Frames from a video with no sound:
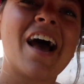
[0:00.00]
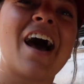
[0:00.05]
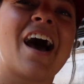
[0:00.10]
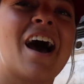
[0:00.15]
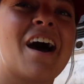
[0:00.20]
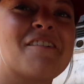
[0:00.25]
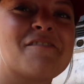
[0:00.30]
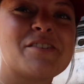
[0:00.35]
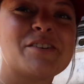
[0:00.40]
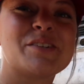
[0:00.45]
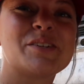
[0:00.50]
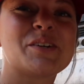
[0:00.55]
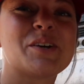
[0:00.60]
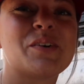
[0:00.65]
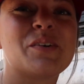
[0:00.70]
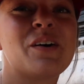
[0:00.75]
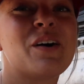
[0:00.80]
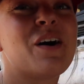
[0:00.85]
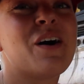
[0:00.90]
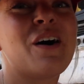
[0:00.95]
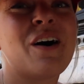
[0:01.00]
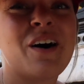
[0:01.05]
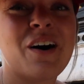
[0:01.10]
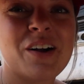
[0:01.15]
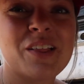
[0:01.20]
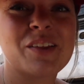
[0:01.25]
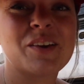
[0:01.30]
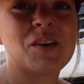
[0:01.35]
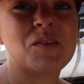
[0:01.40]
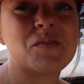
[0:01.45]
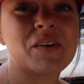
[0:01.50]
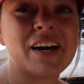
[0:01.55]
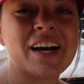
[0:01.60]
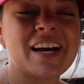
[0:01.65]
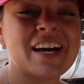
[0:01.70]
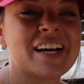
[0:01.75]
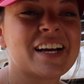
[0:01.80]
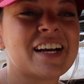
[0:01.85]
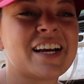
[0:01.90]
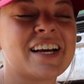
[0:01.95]
Having to go all the way
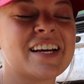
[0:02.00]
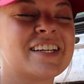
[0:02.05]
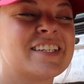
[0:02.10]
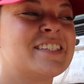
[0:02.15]
back